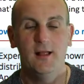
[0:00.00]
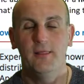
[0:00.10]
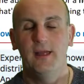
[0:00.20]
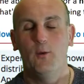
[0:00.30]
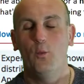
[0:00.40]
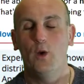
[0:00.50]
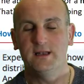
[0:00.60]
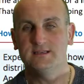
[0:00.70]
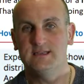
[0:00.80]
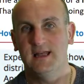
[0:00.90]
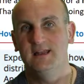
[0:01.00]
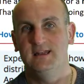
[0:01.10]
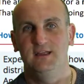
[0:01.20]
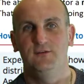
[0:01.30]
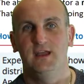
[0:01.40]
that one standard
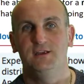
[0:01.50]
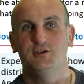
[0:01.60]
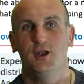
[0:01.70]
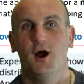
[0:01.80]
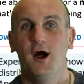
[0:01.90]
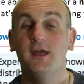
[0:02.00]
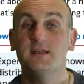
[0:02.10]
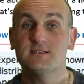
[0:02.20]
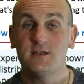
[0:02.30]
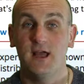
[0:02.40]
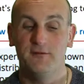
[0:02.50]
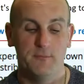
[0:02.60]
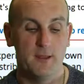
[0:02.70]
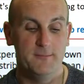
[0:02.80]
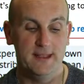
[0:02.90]
deviation either side of
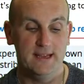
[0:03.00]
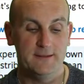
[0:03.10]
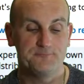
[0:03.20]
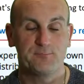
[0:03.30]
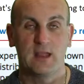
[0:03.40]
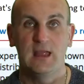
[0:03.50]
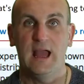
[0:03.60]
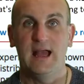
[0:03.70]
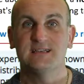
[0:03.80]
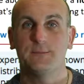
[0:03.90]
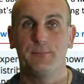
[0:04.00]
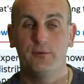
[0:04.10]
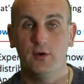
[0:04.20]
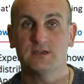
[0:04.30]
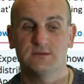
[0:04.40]
my mean has
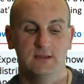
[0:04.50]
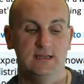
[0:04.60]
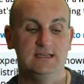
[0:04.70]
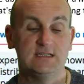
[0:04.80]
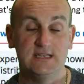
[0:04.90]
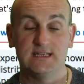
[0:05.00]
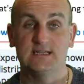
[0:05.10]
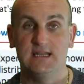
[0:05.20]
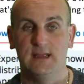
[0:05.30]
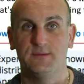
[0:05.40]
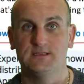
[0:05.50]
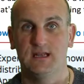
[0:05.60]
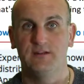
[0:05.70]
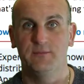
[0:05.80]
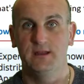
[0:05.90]
approximately
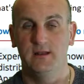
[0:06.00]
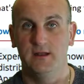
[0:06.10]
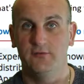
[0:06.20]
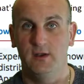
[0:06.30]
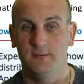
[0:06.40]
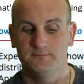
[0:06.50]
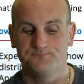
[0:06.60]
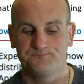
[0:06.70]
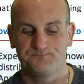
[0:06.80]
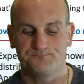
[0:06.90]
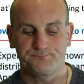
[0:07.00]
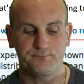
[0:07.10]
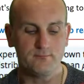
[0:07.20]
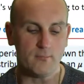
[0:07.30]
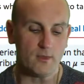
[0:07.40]
68% of my data in it.
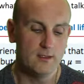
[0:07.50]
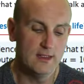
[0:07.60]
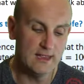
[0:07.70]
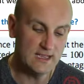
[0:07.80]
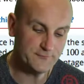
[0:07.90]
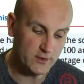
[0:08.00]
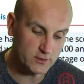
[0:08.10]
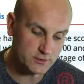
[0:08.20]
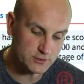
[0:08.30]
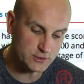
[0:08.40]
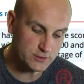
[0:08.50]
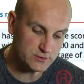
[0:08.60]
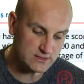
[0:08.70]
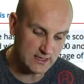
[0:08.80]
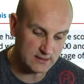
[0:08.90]
If I look at two
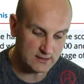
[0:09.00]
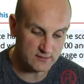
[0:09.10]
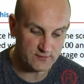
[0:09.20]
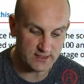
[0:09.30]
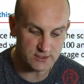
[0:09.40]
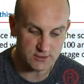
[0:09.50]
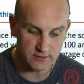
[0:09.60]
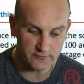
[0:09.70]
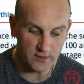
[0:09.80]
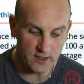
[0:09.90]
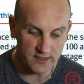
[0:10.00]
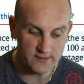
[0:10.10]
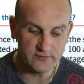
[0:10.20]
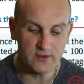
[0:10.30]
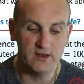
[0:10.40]
standard deviations
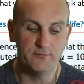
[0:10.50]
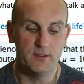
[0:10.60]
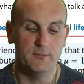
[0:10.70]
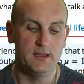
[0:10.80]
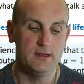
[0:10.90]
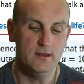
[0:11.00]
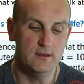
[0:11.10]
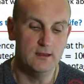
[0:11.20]
either side of my mean,